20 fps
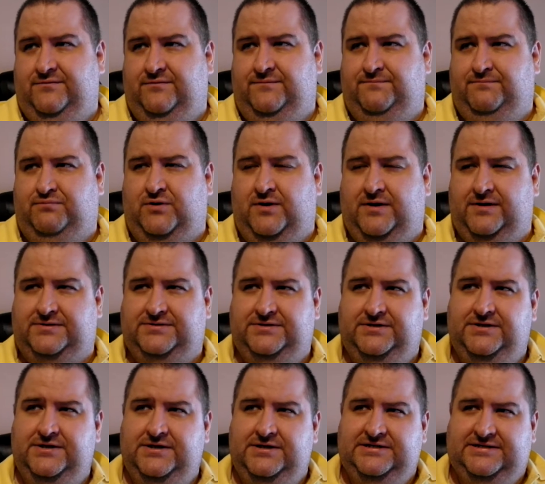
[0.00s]
product,
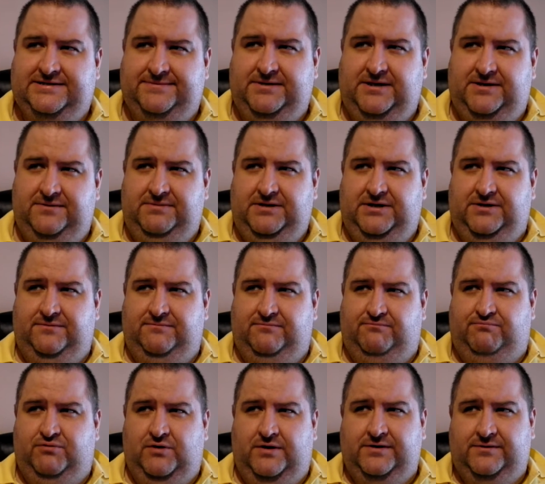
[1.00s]

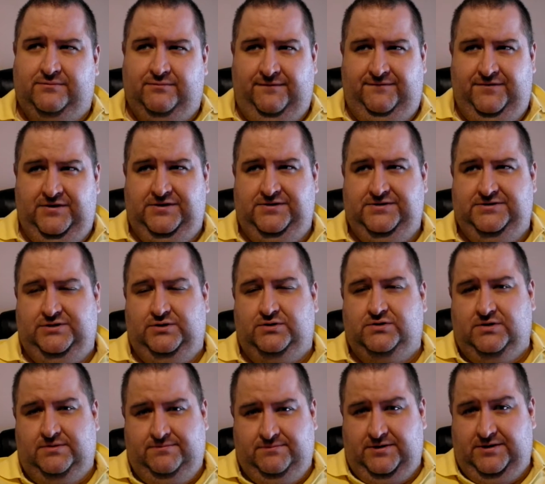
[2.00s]

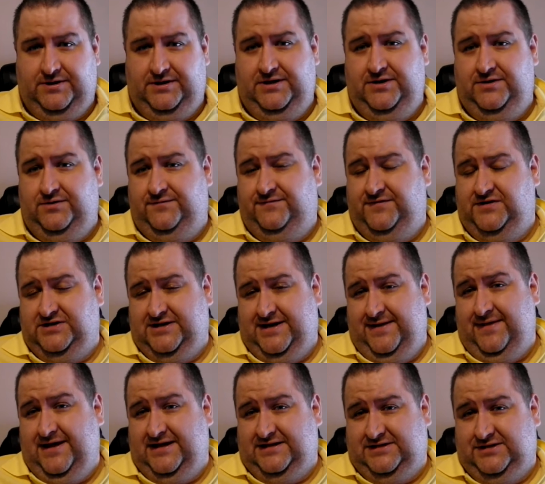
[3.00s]
www.productreviews.com.au, if you check out
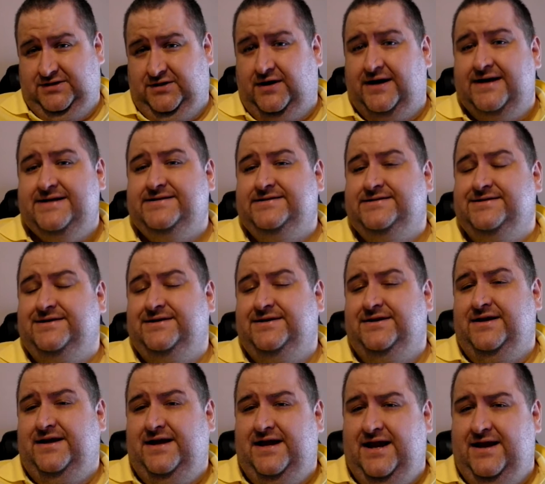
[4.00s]
that site,
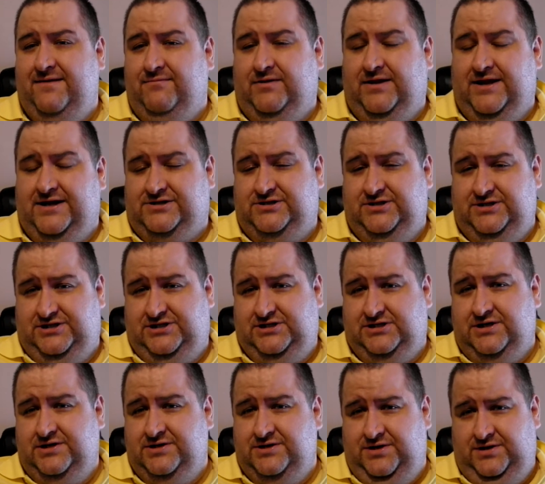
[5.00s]
it will actually
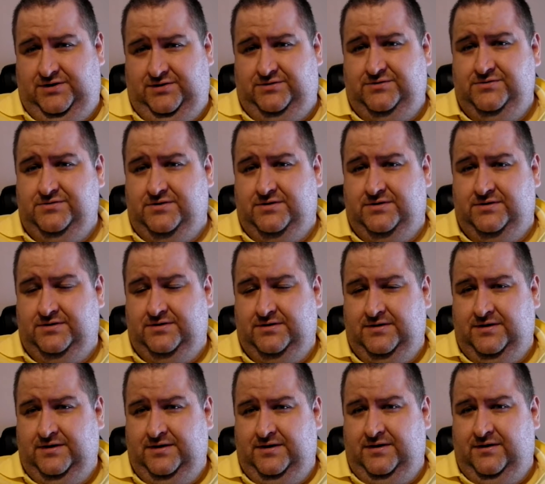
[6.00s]
show you
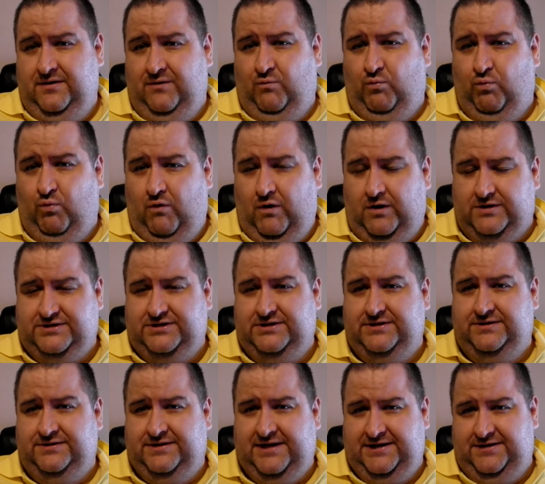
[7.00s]
what
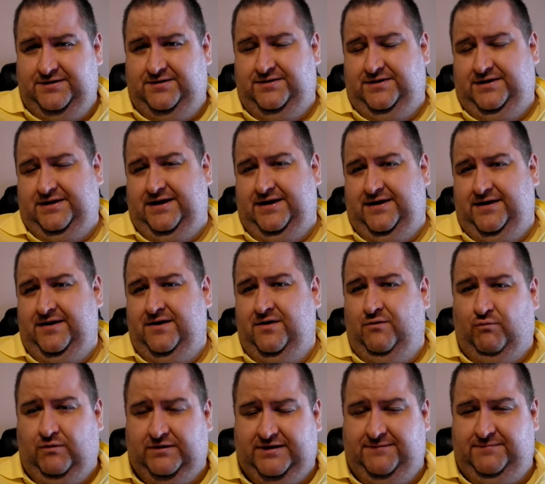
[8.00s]
they do to
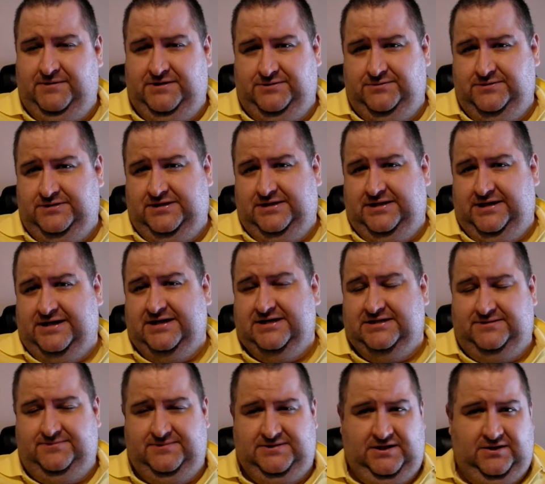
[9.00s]
what they've been doing to their
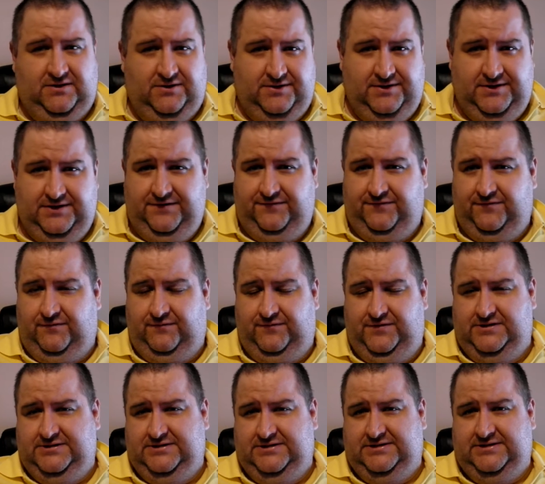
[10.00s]
customers, a lot of the different
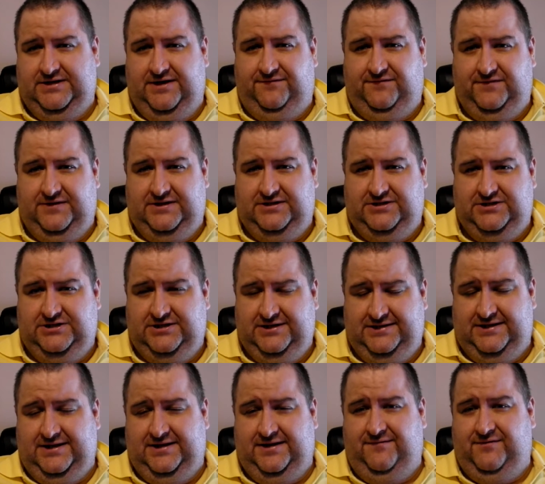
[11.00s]
reviews and stuff, and the shit
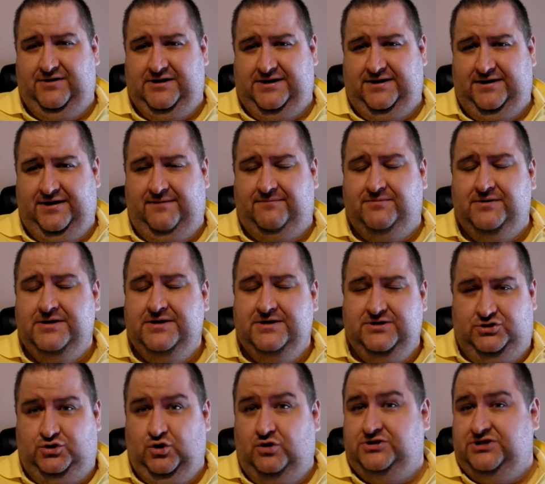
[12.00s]
that they've ended up,
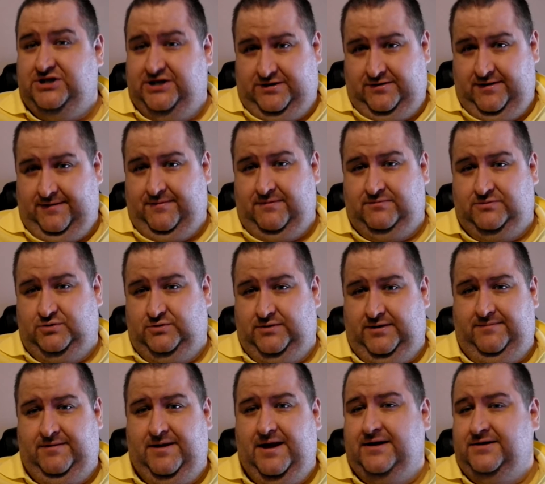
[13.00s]
dodgy crap I'm
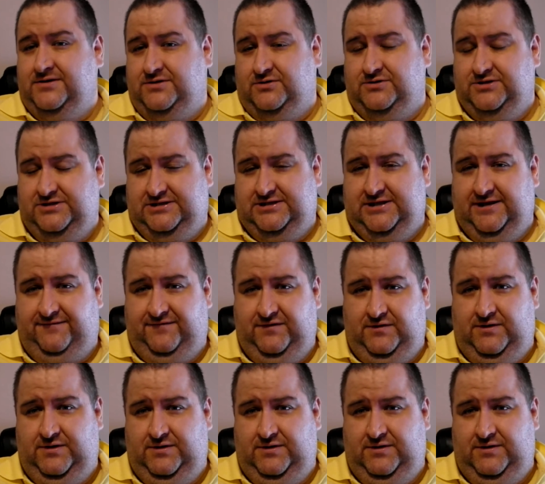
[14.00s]
talking about, dodgy stuff that